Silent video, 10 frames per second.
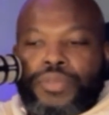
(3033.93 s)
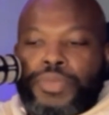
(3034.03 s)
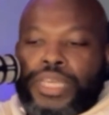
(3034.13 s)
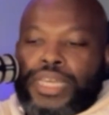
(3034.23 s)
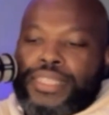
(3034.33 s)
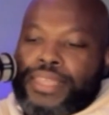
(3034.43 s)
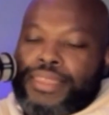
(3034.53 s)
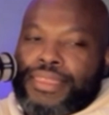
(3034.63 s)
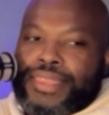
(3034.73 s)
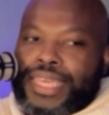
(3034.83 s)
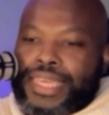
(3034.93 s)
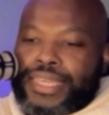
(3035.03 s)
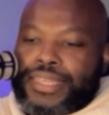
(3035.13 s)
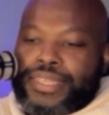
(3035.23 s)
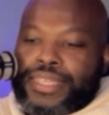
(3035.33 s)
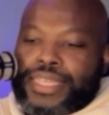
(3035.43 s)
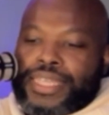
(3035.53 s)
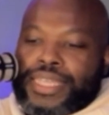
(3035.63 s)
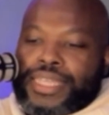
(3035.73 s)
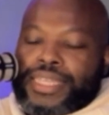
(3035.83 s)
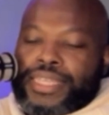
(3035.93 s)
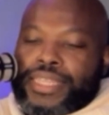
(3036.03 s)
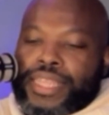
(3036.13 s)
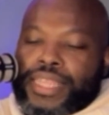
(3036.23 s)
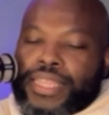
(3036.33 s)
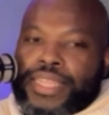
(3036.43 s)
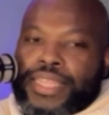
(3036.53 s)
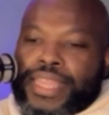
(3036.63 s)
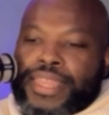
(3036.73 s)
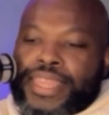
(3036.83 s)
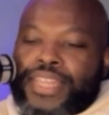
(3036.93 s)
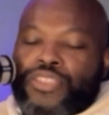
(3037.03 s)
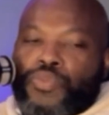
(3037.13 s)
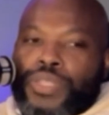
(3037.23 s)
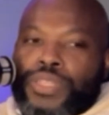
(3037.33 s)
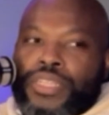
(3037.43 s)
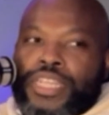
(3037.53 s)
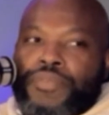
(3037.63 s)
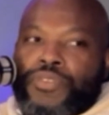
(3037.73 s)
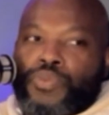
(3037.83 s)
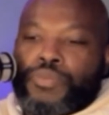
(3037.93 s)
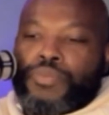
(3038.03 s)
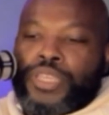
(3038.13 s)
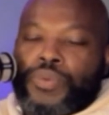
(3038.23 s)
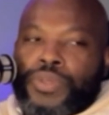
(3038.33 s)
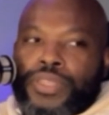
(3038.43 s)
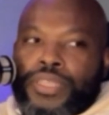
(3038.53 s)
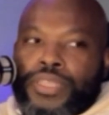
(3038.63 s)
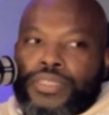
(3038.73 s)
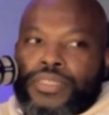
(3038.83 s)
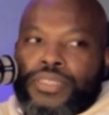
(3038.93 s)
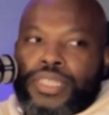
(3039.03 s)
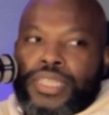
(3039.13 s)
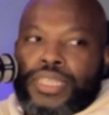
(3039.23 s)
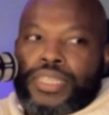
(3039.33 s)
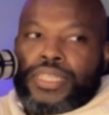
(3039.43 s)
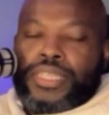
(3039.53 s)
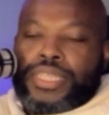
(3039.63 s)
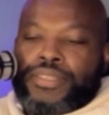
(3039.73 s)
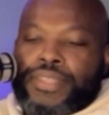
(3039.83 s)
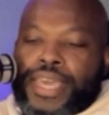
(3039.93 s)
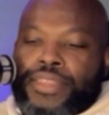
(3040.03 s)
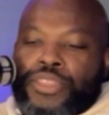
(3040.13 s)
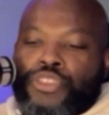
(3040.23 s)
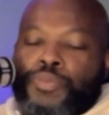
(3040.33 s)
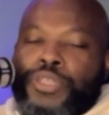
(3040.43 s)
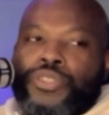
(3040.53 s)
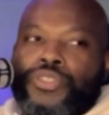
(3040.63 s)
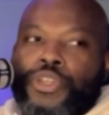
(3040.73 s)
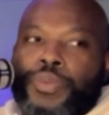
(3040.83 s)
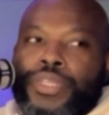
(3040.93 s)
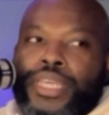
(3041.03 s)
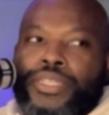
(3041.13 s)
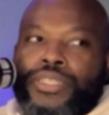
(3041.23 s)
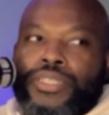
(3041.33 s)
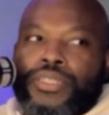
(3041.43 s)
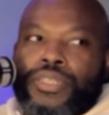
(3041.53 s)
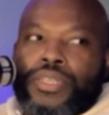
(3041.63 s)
Because I think that's what the difference would be with this, is that there's a misinterpretation.